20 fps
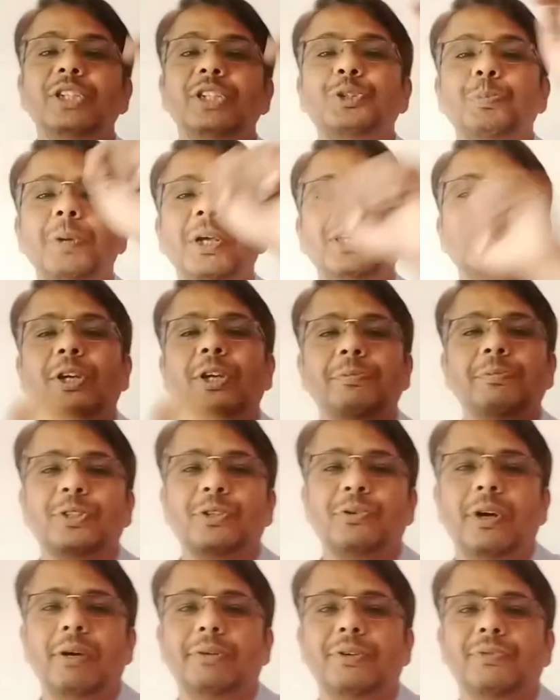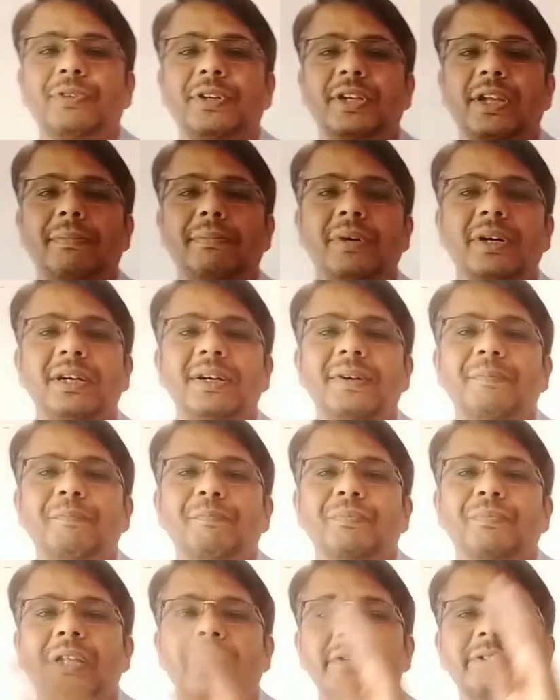If units place of square of a
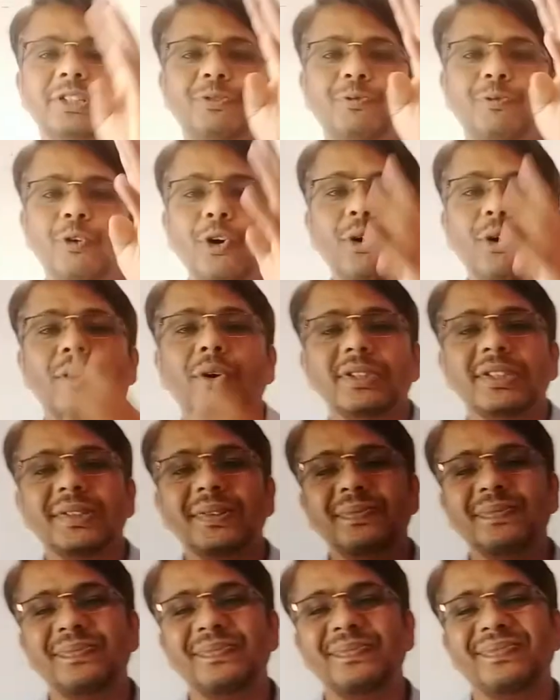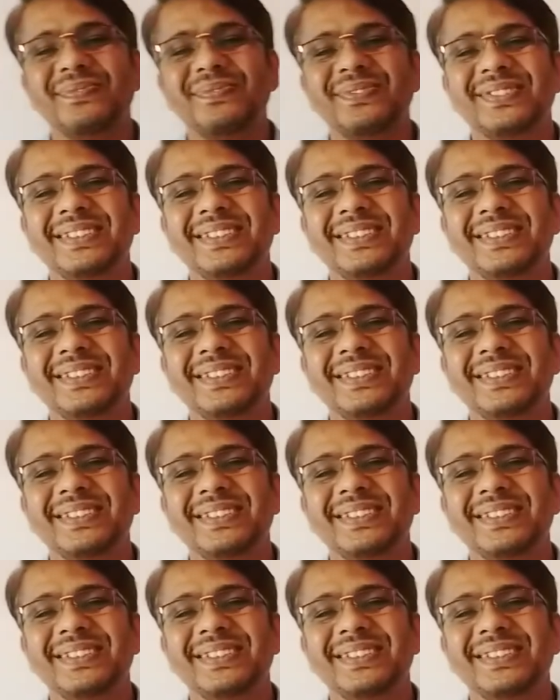number there is 4,